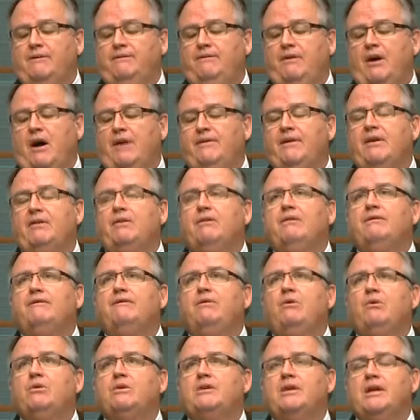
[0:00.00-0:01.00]

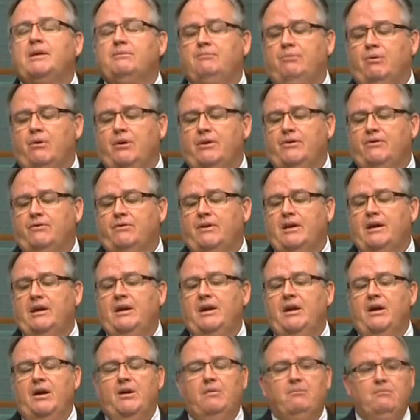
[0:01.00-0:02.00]
$514.3
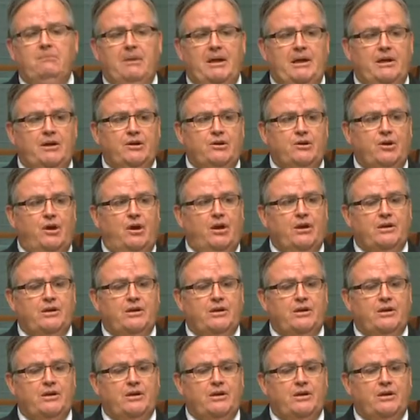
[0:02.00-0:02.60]
million.